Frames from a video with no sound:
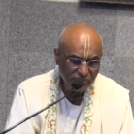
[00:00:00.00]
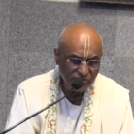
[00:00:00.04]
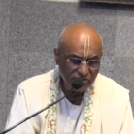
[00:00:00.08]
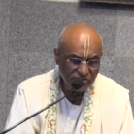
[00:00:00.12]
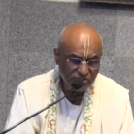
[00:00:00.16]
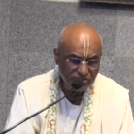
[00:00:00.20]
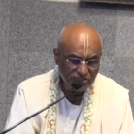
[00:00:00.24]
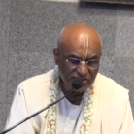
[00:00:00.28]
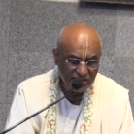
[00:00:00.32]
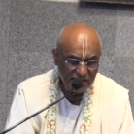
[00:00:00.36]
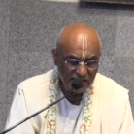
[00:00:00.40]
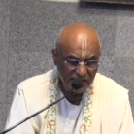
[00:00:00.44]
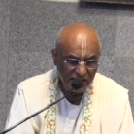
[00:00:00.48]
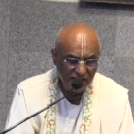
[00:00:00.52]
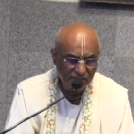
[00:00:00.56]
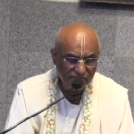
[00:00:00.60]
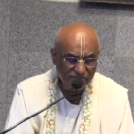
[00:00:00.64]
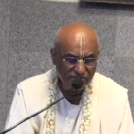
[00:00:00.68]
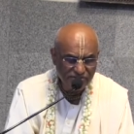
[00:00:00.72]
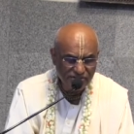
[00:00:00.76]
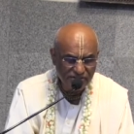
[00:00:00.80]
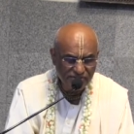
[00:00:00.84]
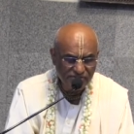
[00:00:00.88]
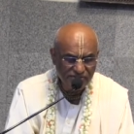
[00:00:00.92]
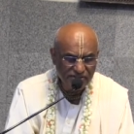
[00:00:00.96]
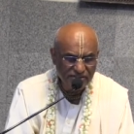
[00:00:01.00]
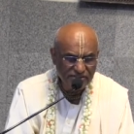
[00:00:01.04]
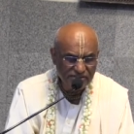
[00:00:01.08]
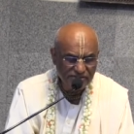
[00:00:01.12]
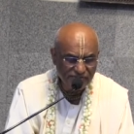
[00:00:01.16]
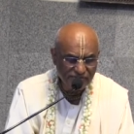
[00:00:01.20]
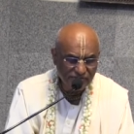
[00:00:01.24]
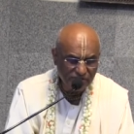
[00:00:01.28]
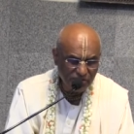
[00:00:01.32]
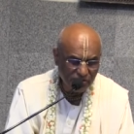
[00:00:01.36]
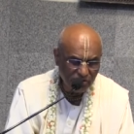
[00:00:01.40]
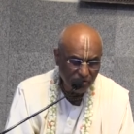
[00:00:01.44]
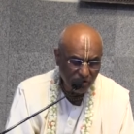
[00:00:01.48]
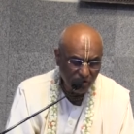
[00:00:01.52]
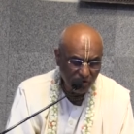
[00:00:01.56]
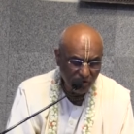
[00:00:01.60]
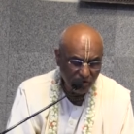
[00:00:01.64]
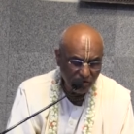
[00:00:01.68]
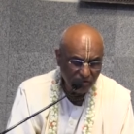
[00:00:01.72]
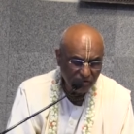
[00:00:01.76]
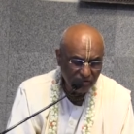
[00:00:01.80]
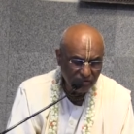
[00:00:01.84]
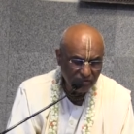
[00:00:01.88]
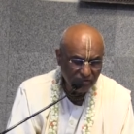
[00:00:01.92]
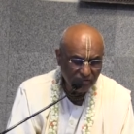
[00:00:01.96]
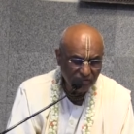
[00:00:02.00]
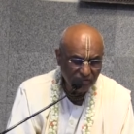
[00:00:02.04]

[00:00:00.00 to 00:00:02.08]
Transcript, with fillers: the sake of service of the Lord,